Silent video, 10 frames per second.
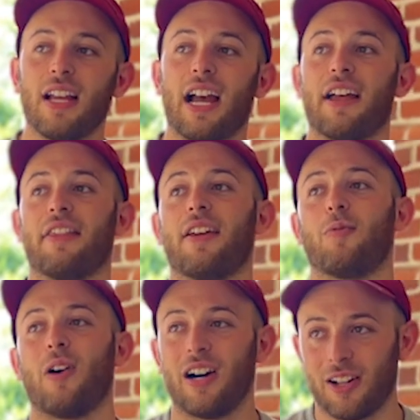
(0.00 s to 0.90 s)
And then
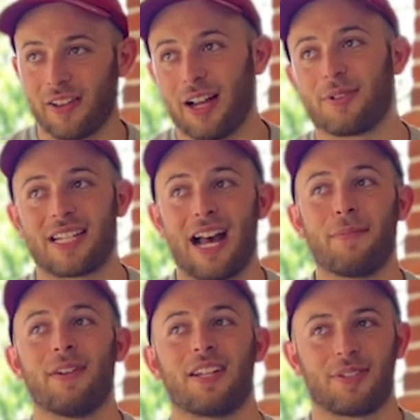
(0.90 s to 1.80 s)
while all that was
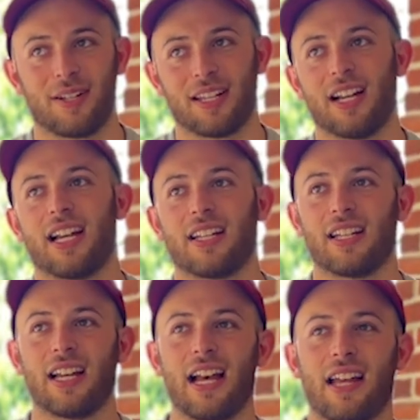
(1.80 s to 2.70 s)
happening, so I
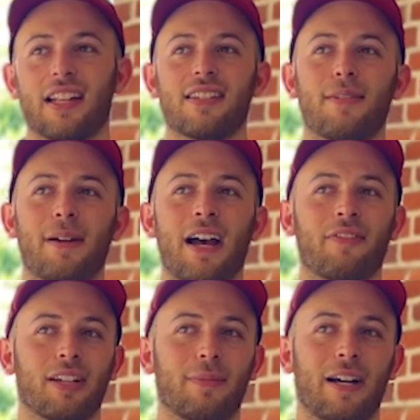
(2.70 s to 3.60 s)
ended up
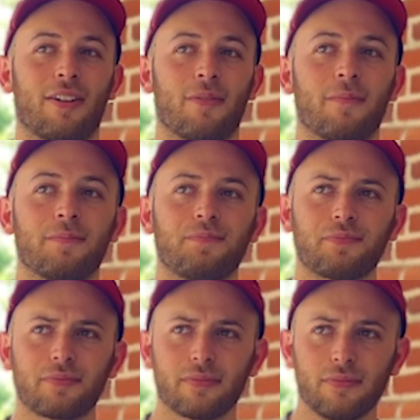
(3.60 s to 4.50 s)
having about
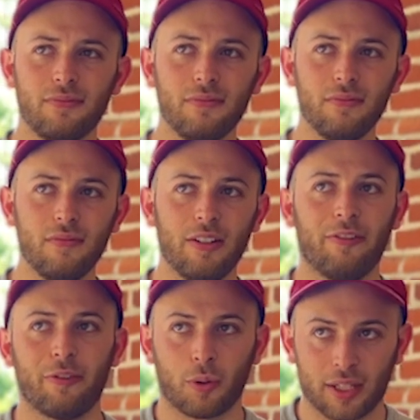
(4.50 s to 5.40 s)

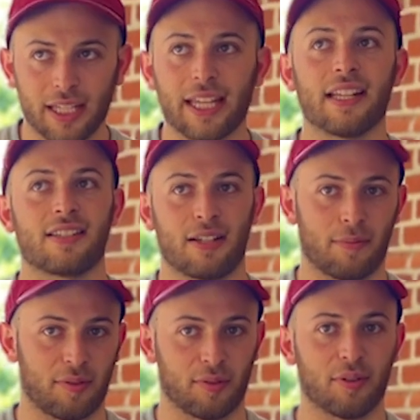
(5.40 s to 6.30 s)
40 kids come
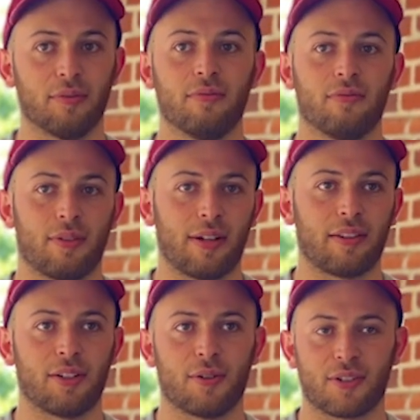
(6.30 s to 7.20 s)
throughout
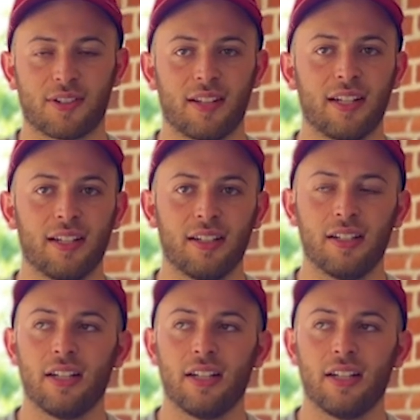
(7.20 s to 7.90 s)
the course of the year.